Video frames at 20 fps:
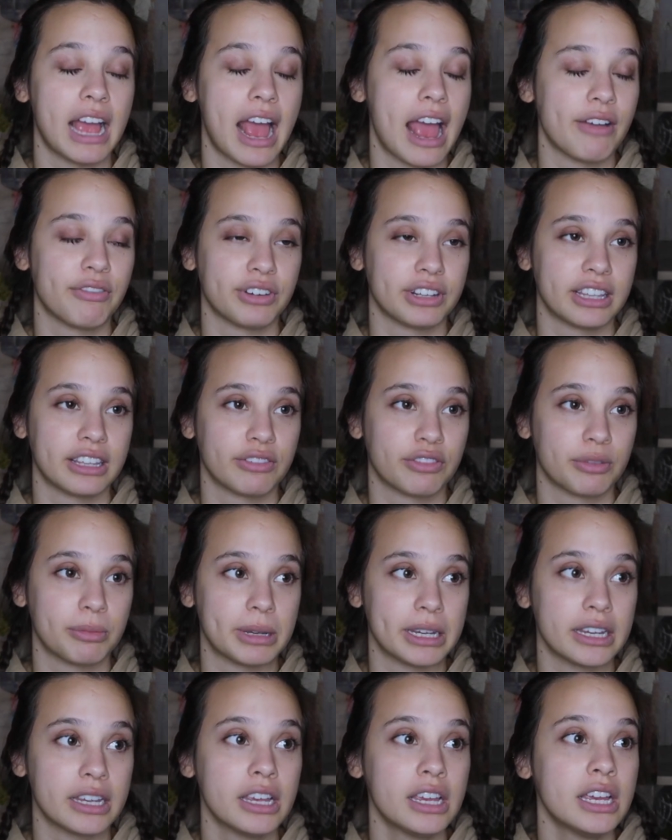everything for
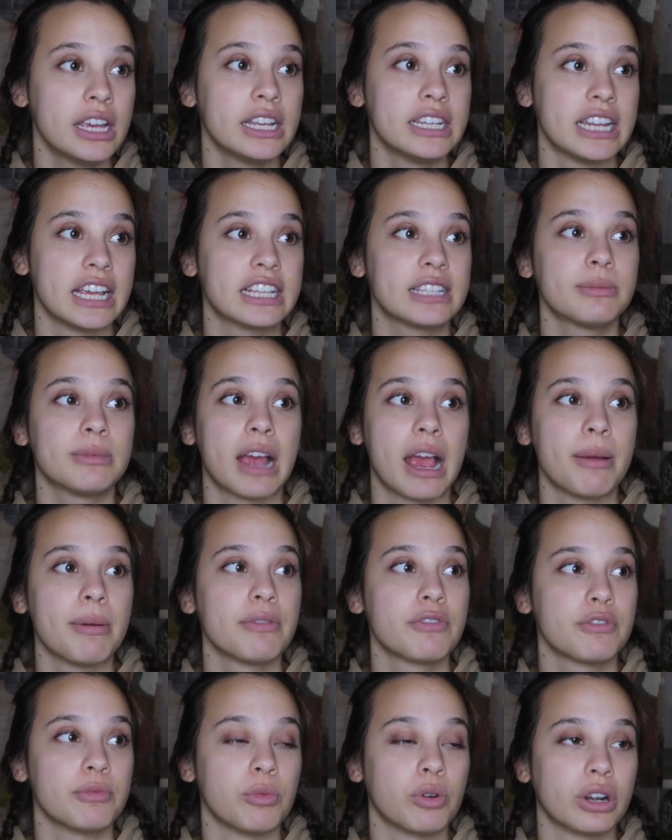me. Take some time
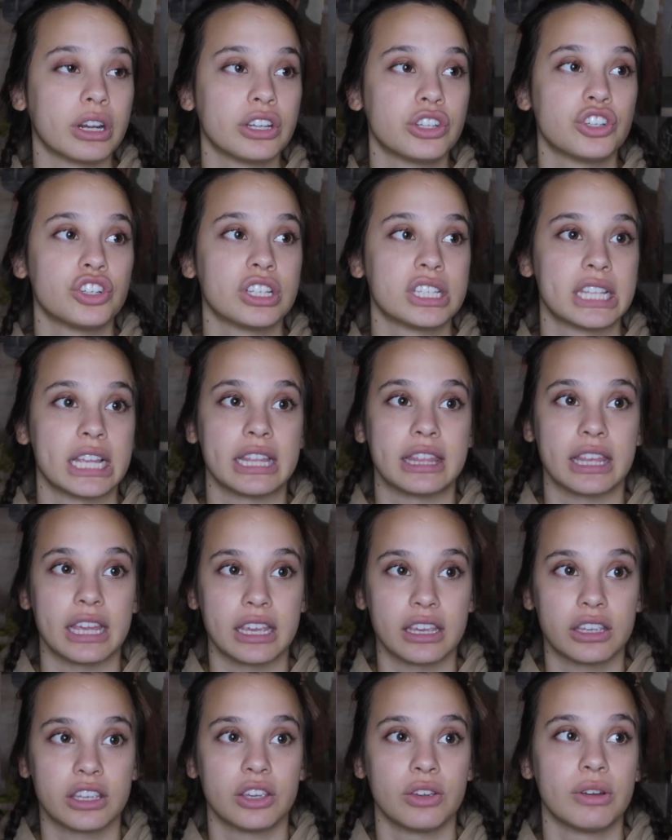every morning to just say
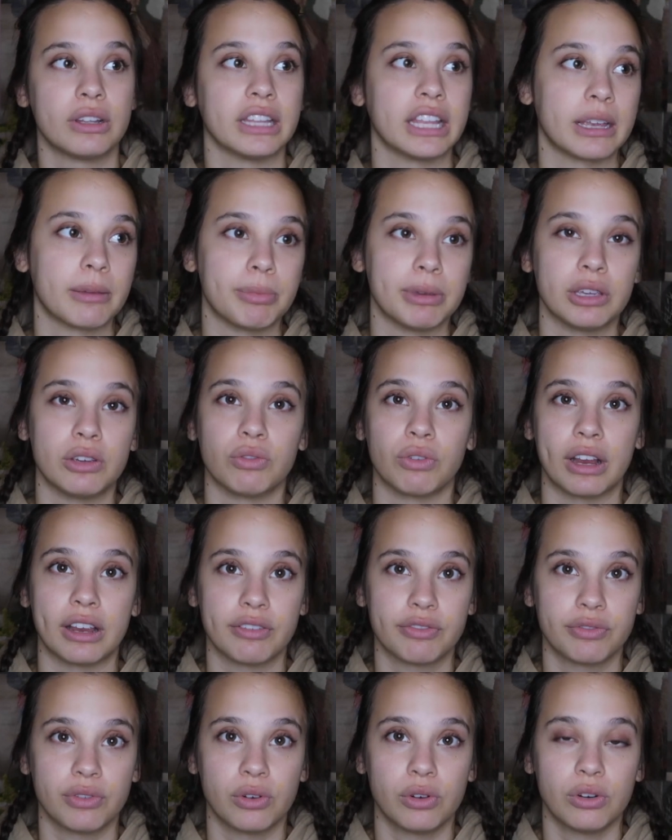thank you and like be
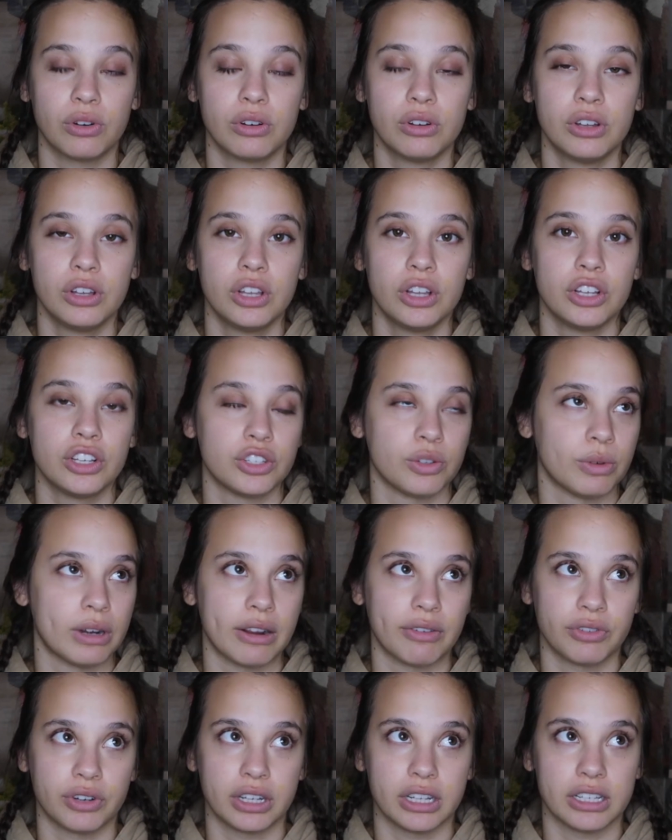grateful to
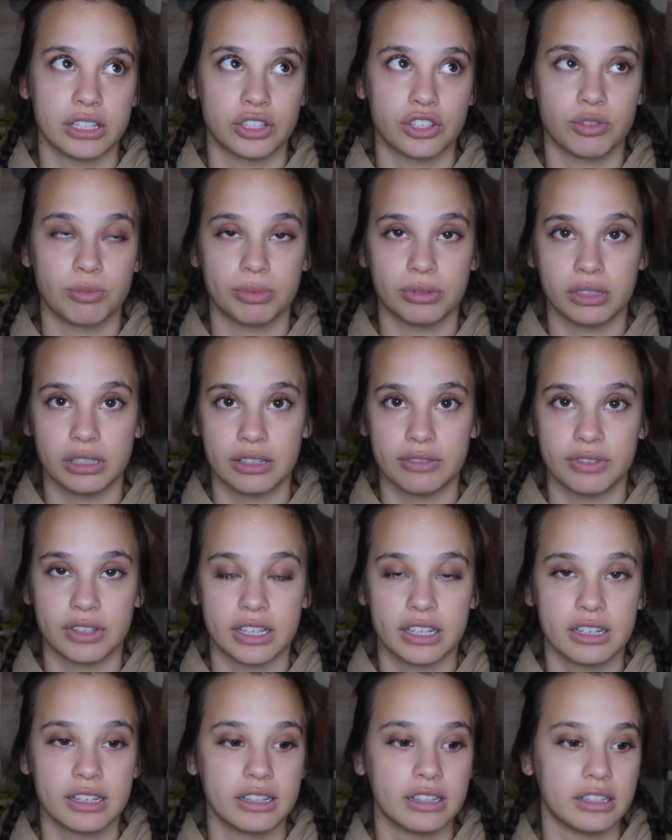whatever it is you believe
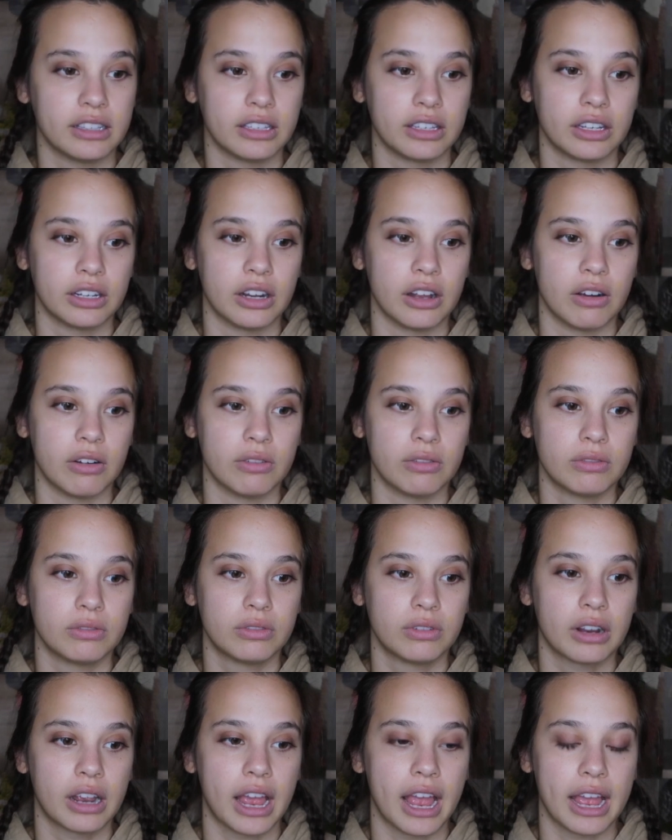in, you know,
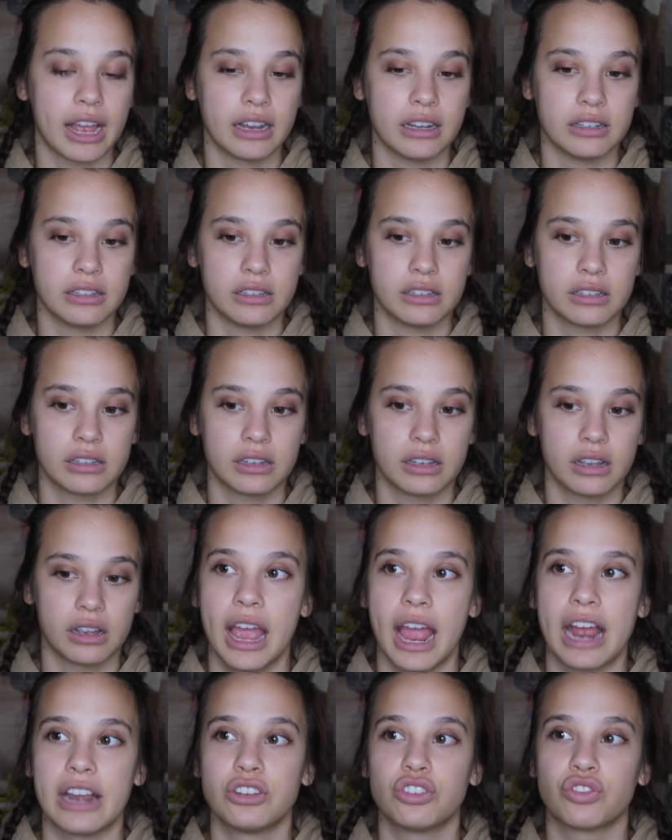and
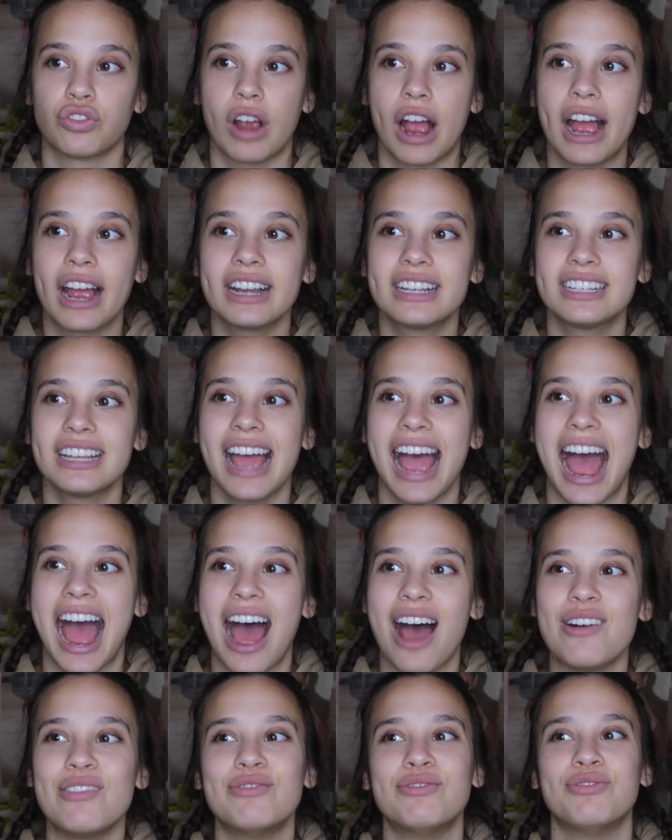and try to
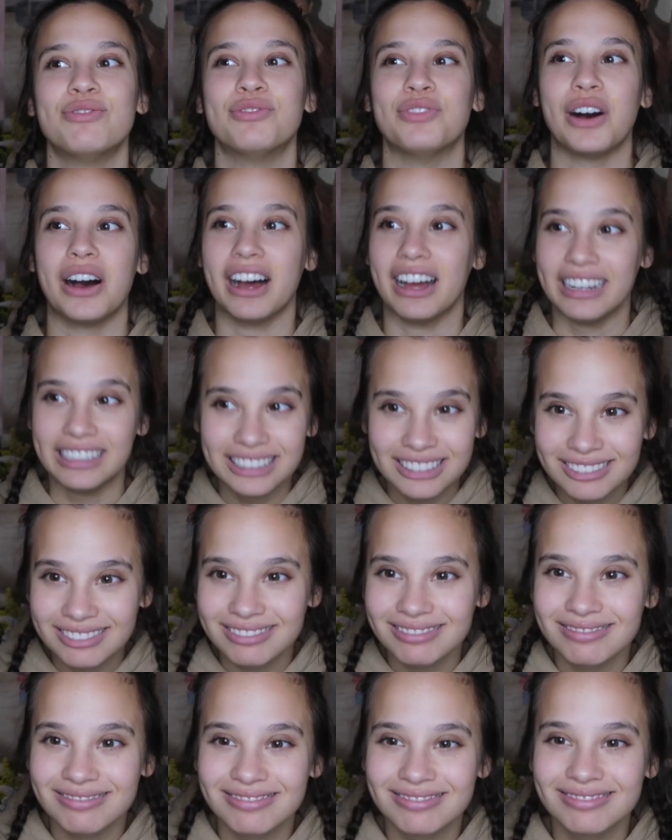have fun.